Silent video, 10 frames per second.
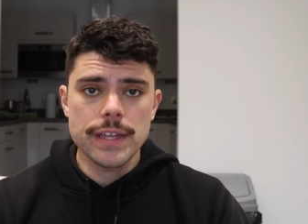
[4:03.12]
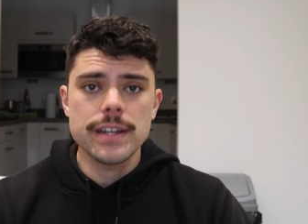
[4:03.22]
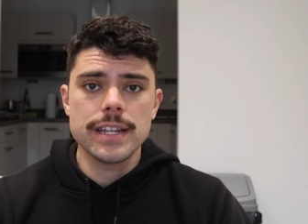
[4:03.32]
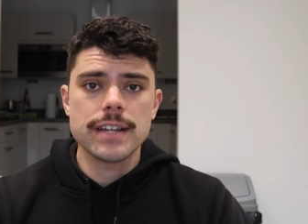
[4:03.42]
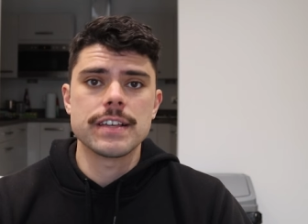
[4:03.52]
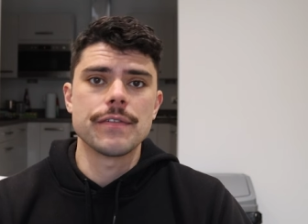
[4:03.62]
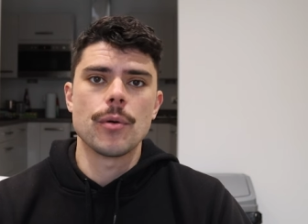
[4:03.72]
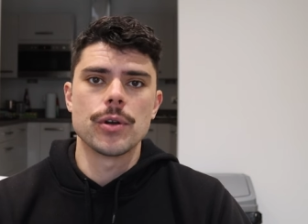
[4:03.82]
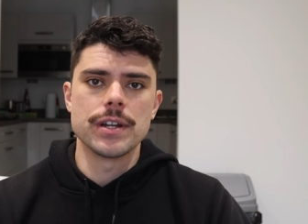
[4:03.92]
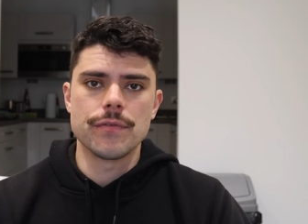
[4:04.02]
then he does have a
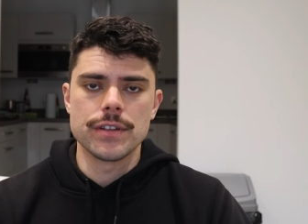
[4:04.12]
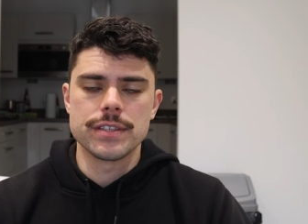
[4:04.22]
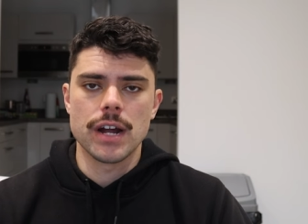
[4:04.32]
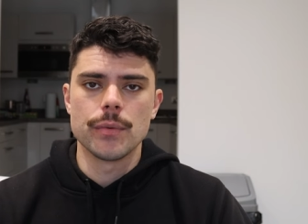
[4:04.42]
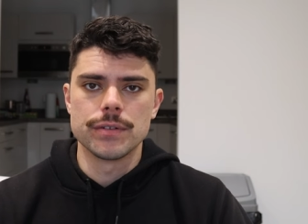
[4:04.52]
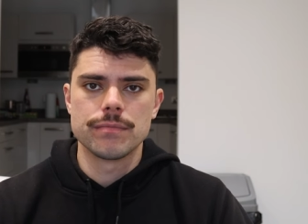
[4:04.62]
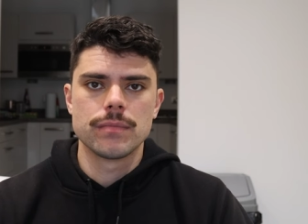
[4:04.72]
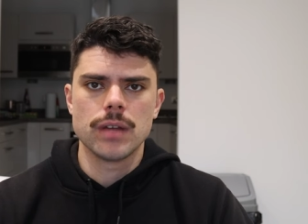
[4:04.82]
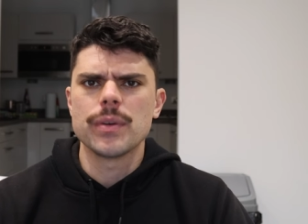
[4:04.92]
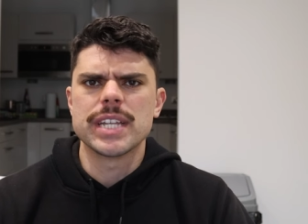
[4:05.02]
point of difference, and I would
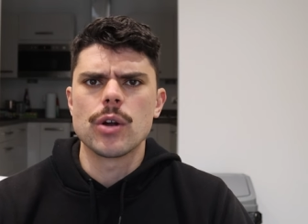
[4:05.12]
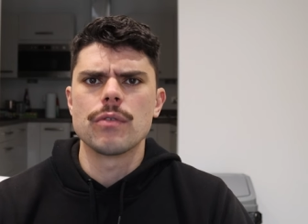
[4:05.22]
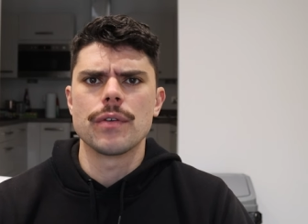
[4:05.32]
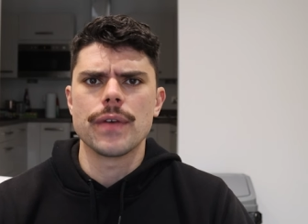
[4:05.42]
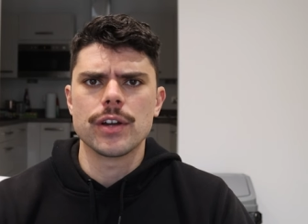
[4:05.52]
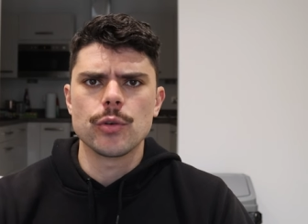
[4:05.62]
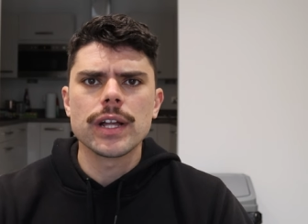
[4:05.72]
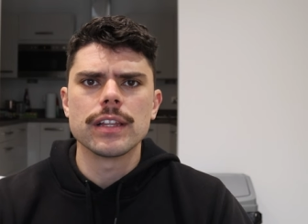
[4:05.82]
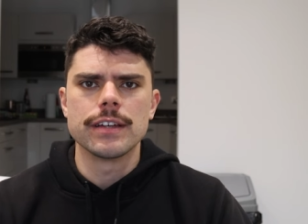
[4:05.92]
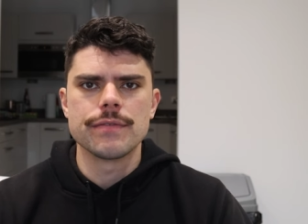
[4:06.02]
I would get over it very
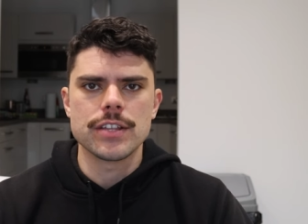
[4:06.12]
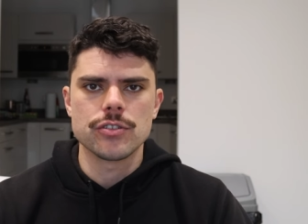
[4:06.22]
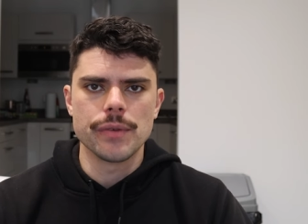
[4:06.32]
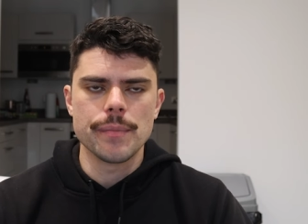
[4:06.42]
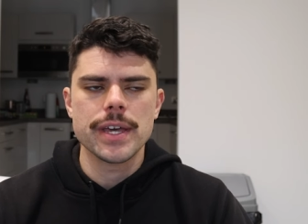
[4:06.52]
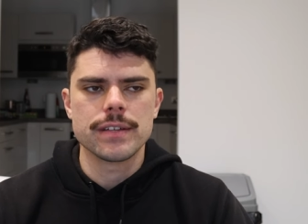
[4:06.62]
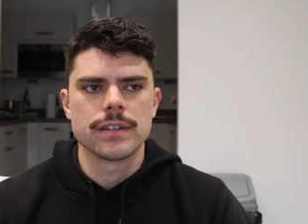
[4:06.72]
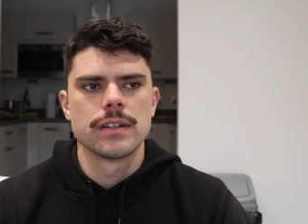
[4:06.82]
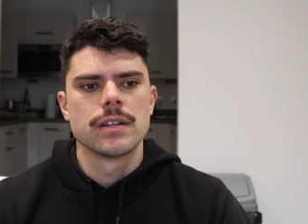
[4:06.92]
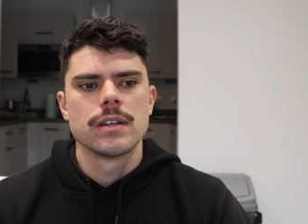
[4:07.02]
quickly if that's who we picked.